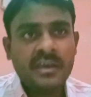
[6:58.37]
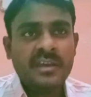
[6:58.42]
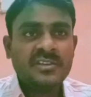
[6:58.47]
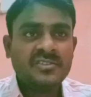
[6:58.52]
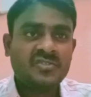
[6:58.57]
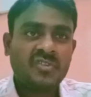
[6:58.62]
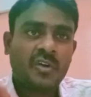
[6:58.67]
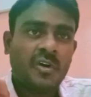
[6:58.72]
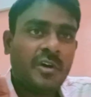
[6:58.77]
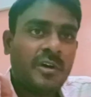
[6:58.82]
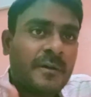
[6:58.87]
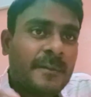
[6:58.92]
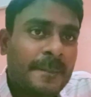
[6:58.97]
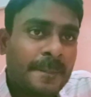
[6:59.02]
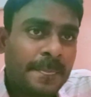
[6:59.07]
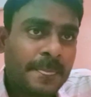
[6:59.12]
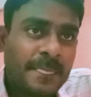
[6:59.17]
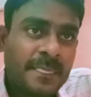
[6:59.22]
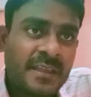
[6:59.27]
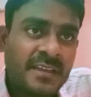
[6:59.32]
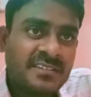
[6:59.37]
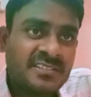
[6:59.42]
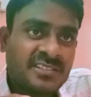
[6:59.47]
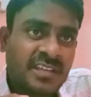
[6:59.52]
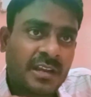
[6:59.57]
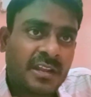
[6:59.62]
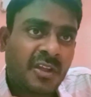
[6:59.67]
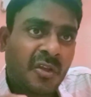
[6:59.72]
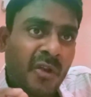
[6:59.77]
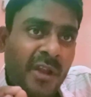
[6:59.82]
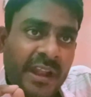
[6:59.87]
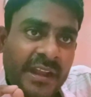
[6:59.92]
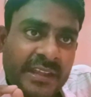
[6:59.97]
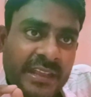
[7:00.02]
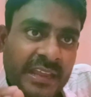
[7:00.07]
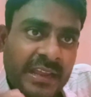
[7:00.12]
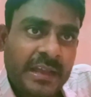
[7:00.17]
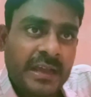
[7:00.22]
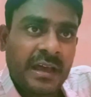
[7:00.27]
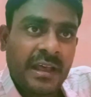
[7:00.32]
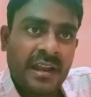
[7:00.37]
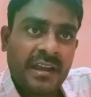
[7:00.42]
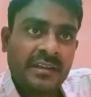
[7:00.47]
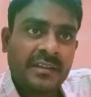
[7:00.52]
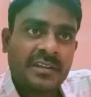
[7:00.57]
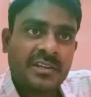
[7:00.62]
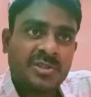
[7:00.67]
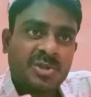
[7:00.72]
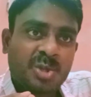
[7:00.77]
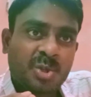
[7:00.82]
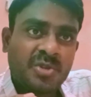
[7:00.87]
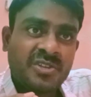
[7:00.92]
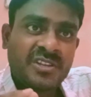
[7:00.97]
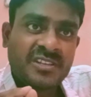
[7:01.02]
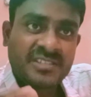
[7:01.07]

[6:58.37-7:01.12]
so the circulating current through the